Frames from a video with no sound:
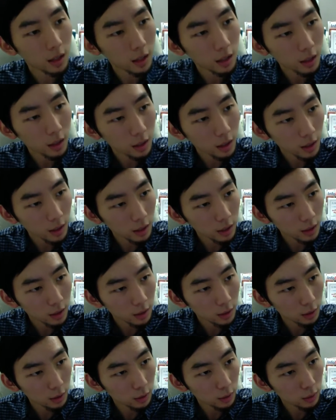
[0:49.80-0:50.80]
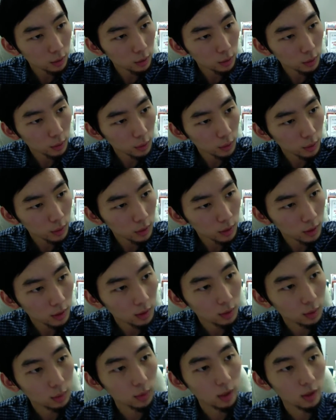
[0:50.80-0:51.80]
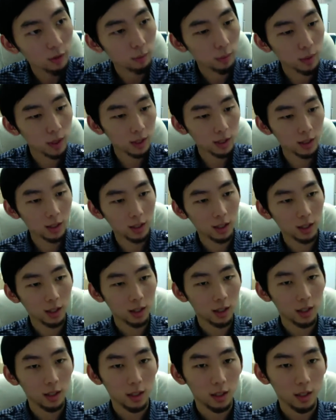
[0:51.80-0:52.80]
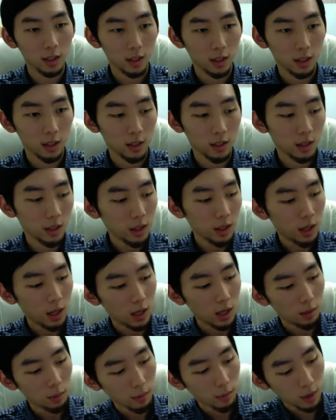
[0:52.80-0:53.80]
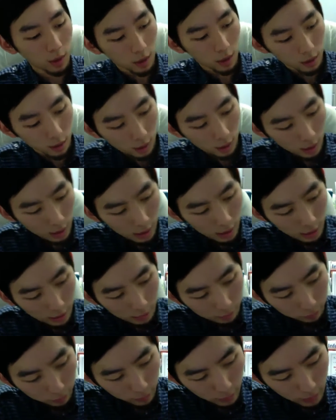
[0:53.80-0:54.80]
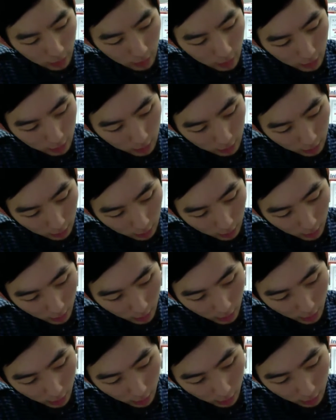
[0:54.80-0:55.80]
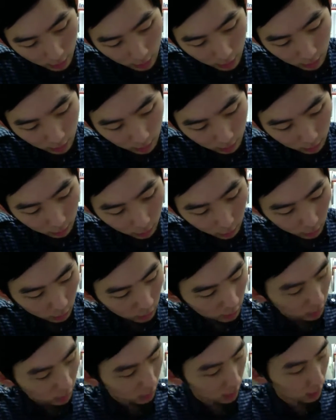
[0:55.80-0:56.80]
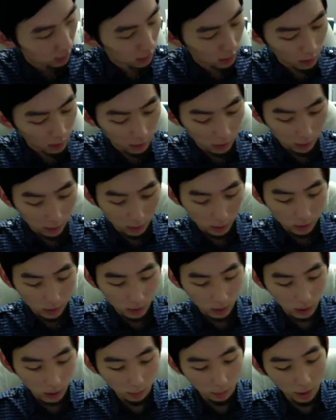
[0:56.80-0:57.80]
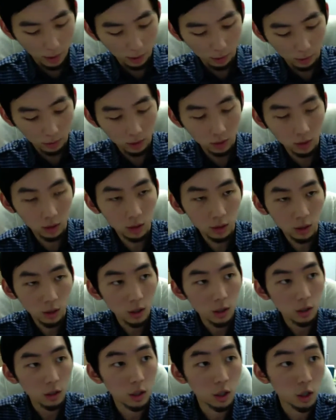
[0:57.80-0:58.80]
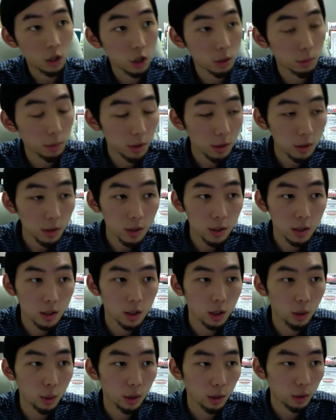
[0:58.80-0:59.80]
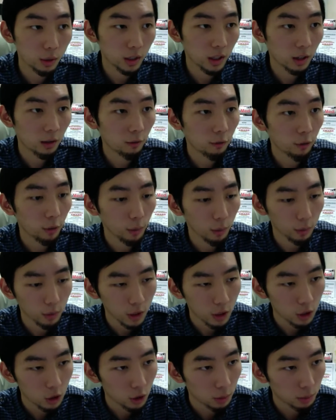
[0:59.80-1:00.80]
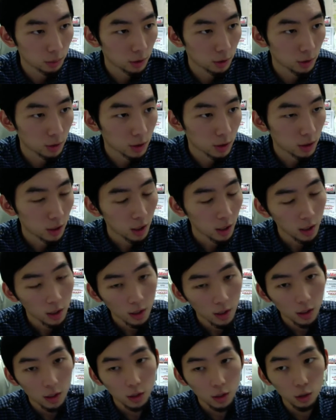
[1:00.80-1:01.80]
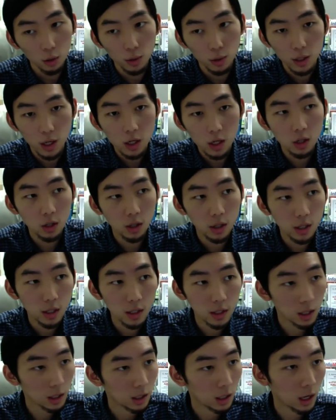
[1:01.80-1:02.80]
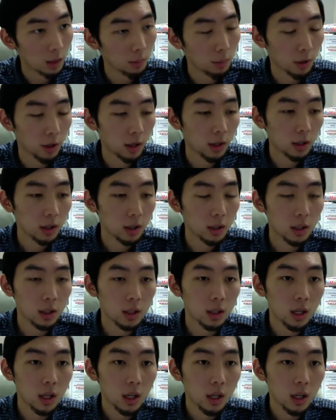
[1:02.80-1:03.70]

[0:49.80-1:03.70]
thank you. Wave back. And the other notice is about distributors. So we're looking for distributors to essentially sell our products.